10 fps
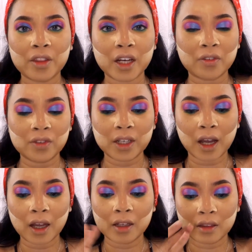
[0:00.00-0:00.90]
that I've
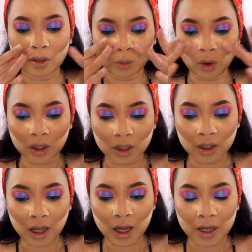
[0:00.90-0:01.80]
done the
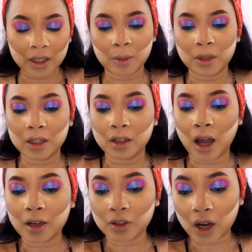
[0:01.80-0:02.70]
waterline, the
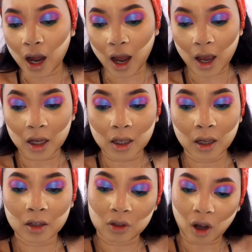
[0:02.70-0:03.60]
under eye,
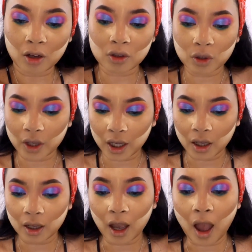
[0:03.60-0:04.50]
not
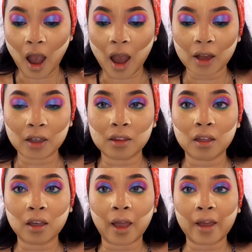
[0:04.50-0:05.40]
doing
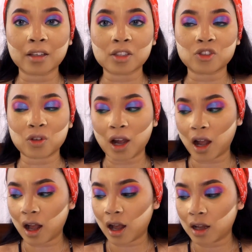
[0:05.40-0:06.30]
anything
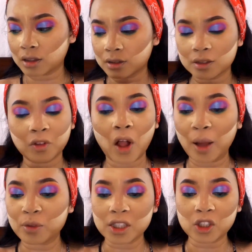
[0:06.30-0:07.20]
extra,
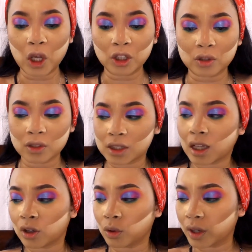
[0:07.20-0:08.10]
I'm just going to
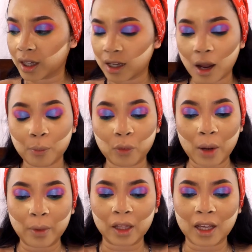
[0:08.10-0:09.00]
go ahead and
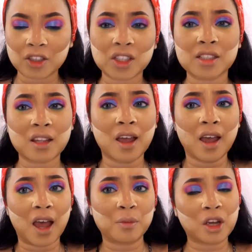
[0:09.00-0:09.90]
prep my lashes.
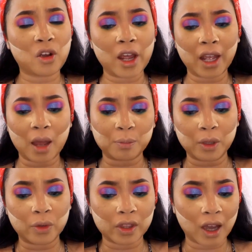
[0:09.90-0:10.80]
I'm not quite
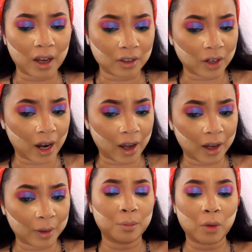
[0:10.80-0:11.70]
happy with the under
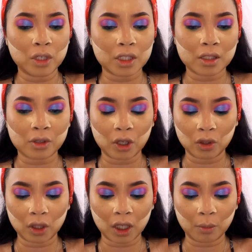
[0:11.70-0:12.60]
eye, but we're just
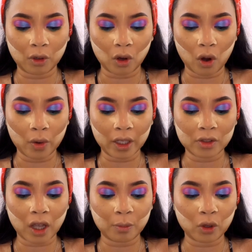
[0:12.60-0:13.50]
going to keep going.
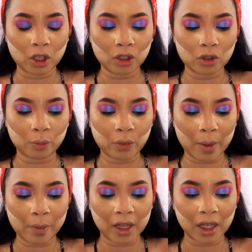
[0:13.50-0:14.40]
So I'm going to
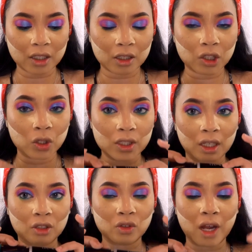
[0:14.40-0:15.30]
prep my lashes
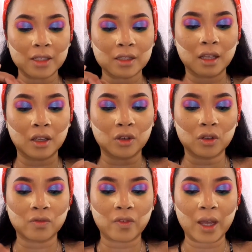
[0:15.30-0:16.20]
using Trastic
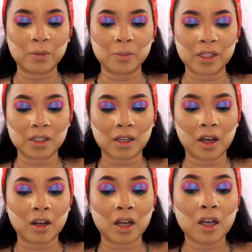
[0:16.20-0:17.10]
Good Vibes
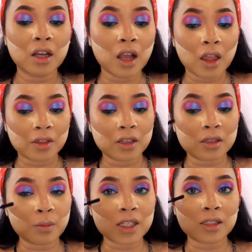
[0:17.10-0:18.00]
mascara.
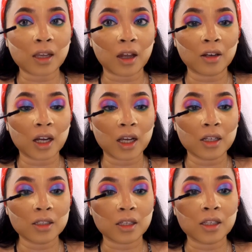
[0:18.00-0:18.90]
This
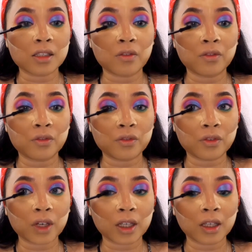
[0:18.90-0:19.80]
mascara is
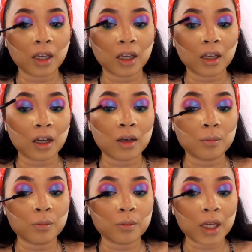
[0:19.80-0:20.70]
freaking
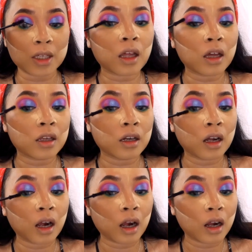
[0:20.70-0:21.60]
amazing.
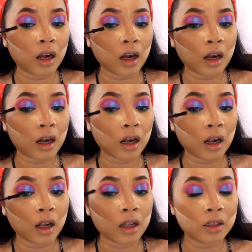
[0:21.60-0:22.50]
Like, I'm
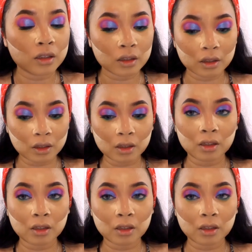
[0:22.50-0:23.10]
so in love with it.